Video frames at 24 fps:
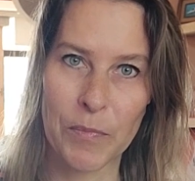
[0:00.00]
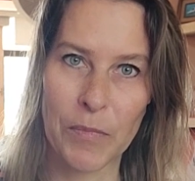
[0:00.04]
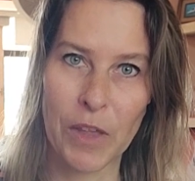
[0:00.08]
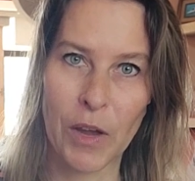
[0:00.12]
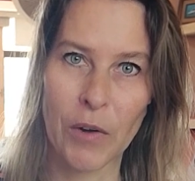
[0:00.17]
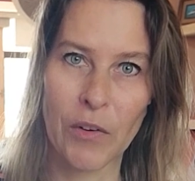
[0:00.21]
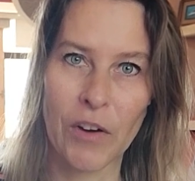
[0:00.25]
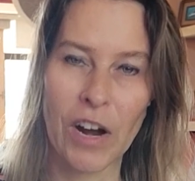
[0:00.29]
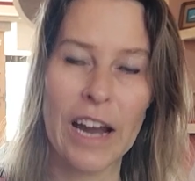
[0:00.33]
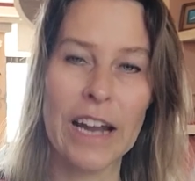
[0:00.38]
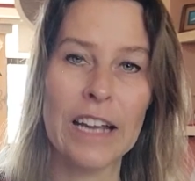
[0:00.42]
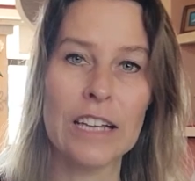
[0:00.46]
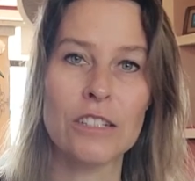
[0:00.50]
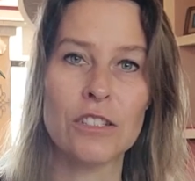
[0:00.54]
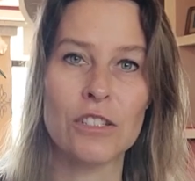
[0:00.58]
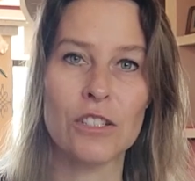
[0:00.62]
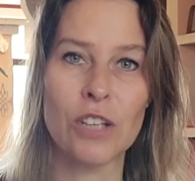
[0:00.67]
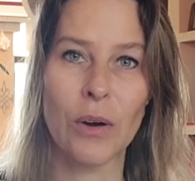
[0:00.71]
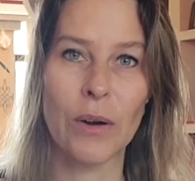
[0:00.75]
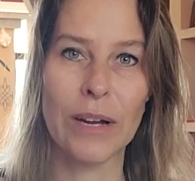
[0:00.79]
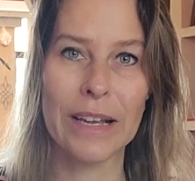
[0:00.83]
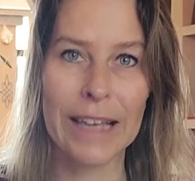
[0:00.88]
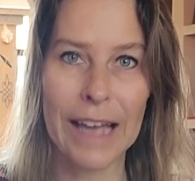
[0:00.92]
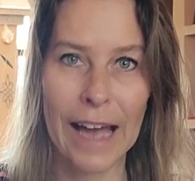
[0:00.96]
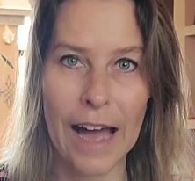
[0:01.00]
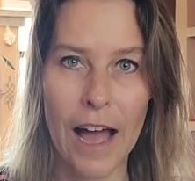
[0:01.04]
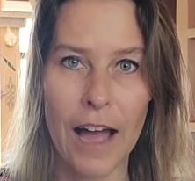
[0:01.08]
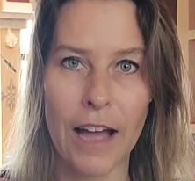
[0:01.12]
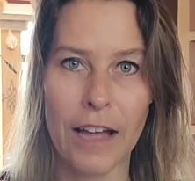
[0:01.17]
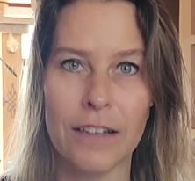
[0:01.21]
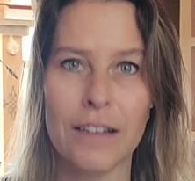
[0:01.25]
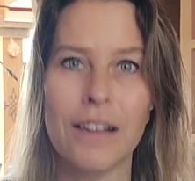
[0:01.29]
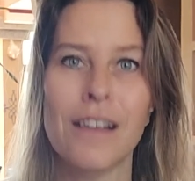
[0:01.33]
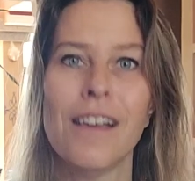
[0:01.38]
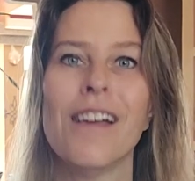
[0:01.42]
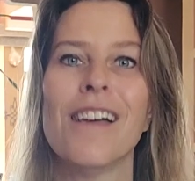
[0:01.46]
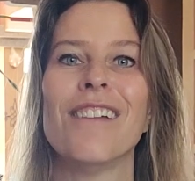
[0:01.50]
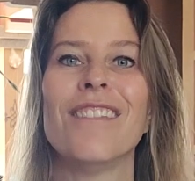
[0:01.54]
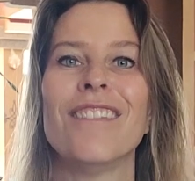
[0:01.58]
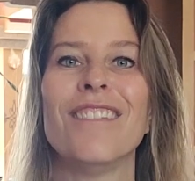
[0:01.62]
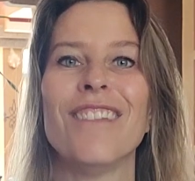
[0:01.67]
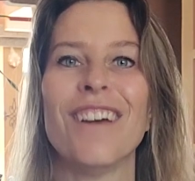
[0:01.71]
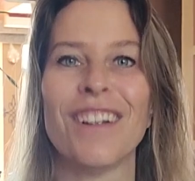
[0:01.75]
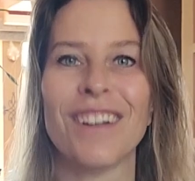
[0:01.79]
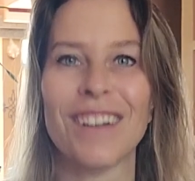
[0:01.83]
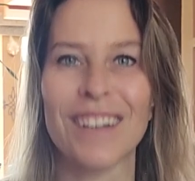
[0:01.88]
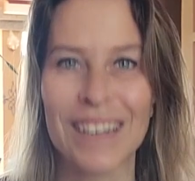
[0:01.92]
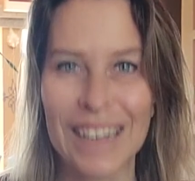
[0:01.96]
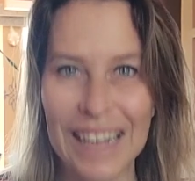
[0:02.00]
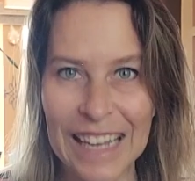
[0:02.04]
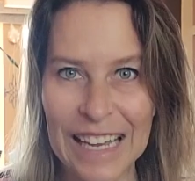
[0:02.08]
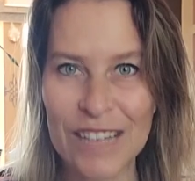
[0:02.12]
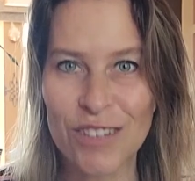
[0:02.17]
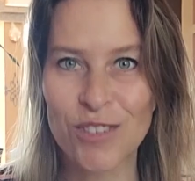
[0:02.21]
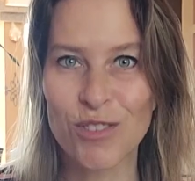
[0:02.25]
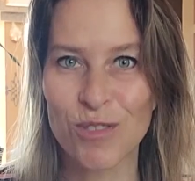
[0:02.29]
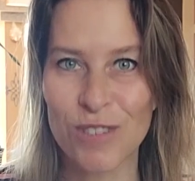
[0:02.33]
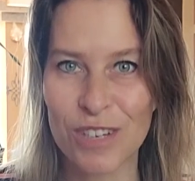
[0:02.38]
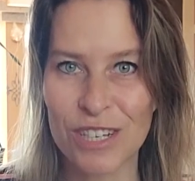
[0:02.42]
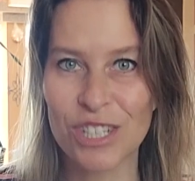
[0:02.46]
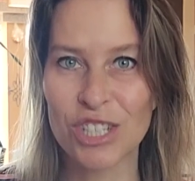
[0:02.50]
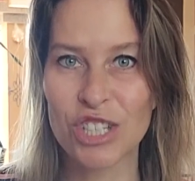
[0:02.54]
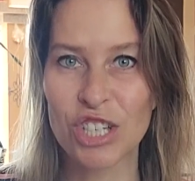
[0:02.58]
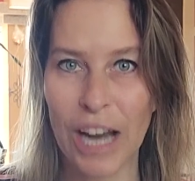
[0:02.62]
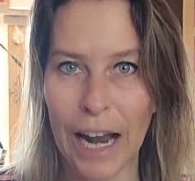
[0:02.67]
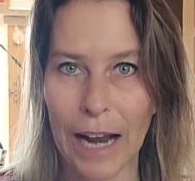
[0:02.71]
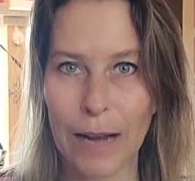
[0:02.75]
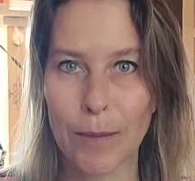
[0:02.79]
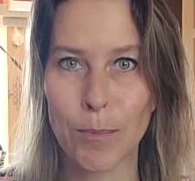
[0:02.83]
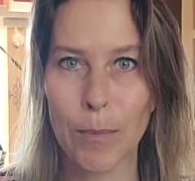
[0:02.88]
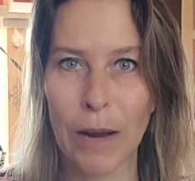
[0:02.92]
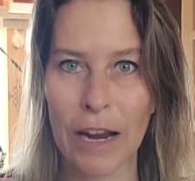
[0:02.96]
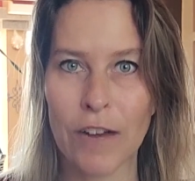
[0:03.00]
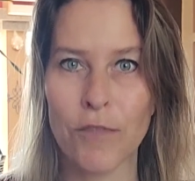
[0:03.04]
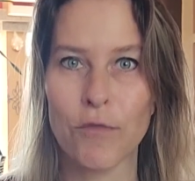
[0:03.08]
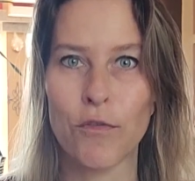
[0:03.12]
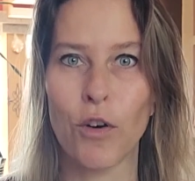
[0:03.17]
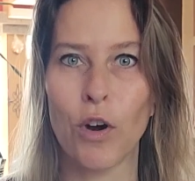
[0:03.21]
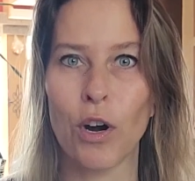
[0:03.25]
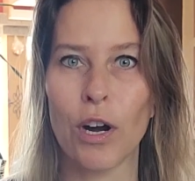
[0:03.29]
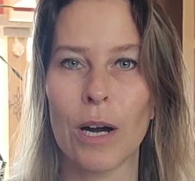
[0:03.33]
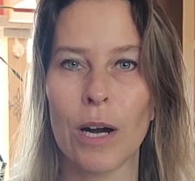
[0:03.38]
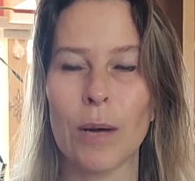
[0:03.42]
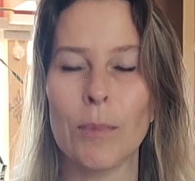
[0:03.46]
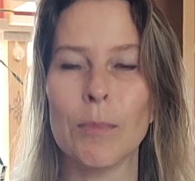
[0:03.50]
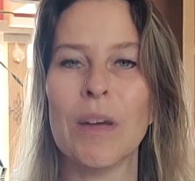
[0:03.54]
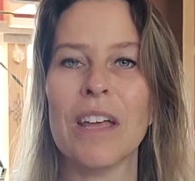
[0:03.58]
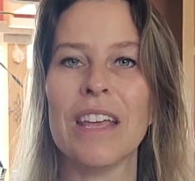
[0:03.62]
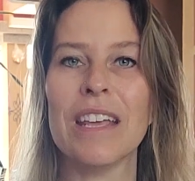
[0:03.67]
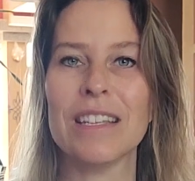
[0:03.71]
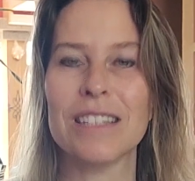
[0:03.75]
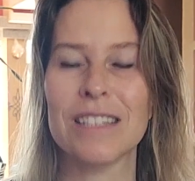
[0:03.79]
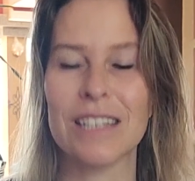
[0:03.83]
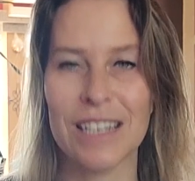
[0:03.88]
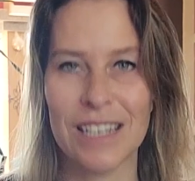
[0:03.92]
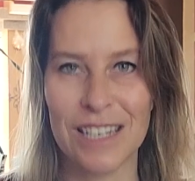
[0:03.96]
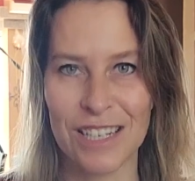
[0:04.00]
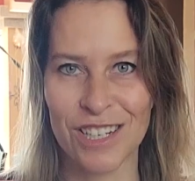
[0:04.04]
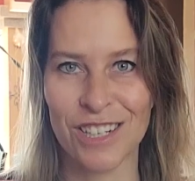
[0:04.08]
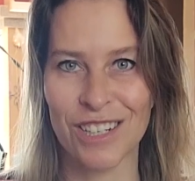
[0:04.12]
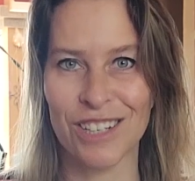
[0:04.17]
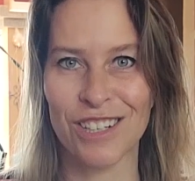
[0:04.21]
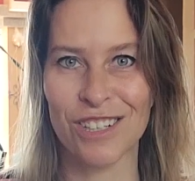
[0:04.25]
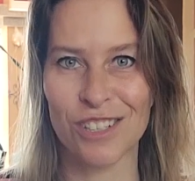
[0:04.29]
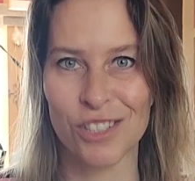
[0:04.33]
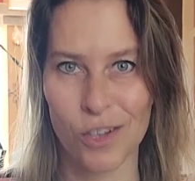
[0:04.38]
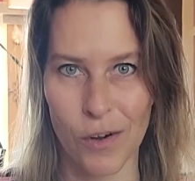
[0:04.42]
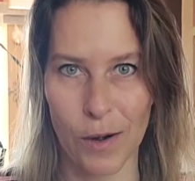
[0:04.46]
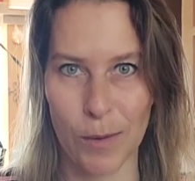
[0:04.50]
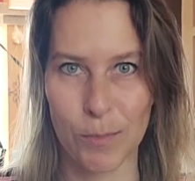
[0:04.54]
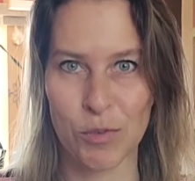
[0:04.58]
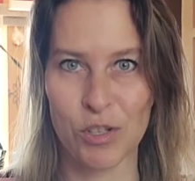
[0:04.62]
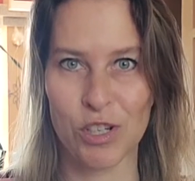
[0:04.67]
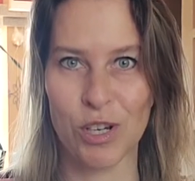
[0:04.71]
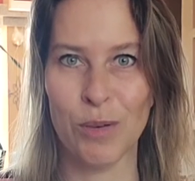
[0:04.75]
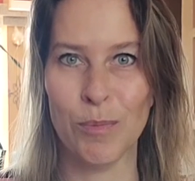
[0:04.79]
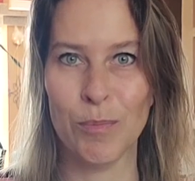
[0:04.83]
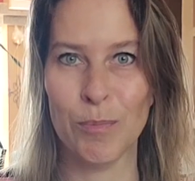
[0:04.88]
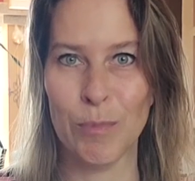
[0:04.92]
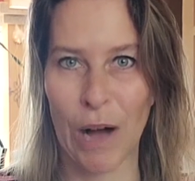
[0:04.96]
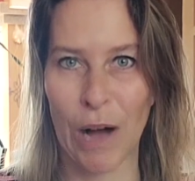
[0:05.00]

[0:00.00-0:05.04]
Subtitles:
All right, so again, the link to this check-make form is in the description